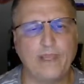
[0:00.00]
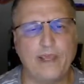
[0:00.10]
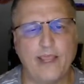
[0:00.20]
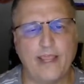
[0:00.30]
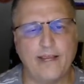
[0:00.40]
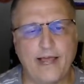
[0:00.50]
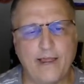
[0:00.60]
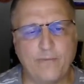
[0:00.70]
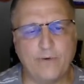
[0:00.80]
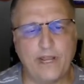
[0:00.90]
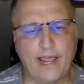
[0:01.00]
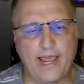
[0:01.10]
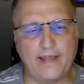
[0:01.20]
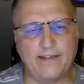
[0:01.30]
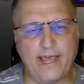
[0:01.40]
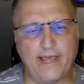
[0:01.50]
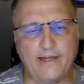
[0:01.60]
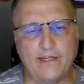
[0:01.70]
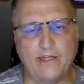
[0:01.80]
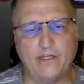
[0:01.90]
and I would add
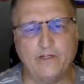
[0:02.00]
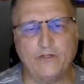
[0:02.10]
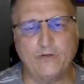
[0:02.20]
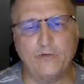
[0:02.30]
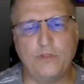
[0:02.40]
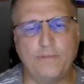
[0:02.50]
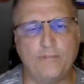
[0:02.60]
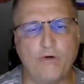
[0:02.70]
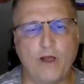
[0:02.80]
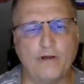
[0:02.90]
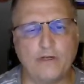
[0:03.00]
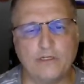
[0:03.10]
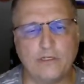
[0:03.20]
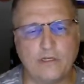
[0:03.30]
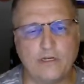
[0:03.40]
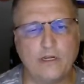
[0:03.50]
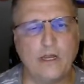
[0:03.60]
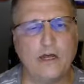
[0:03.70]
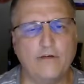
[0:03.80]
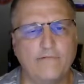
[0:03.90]
that to the product
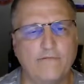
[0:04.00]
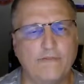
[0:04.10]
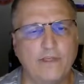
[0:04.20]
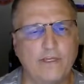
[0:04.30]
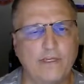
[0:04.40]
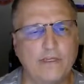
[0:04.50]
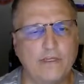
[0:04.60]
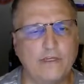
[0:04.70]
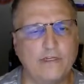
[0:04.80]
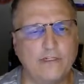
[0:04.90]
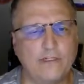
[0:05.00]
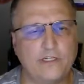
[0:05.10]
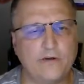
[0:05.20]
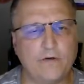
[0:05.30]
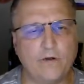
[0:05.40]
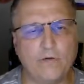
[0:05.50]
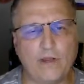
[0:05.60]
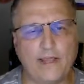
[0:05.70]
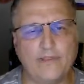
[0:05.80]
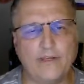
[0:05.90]
of the 0
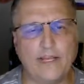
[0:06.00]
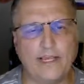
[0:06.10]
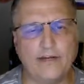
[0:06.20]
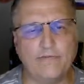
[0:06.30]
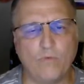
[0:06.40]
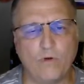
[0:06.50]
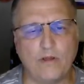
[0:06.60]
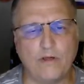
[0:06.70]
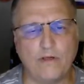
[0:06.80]
and the -1.